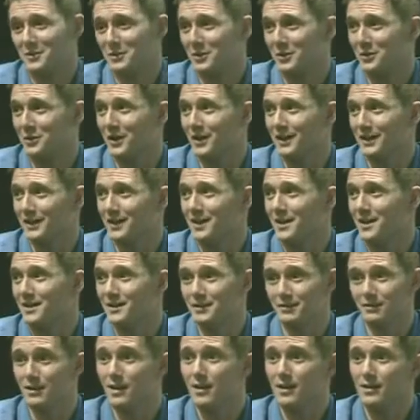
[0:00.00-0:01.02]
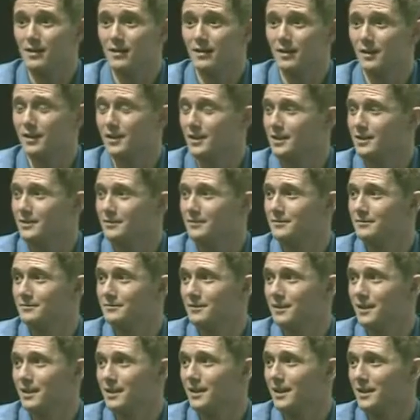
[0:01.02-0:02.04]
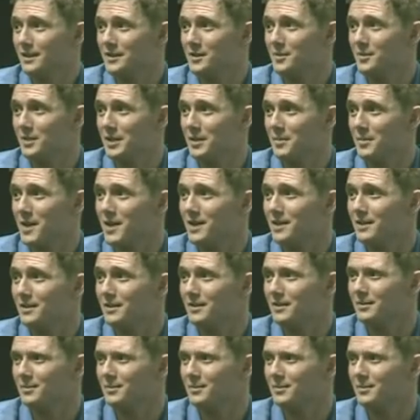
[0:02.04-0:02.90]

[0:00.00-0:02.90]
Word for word: I think you're a great guy, and yeah, I'd like to be your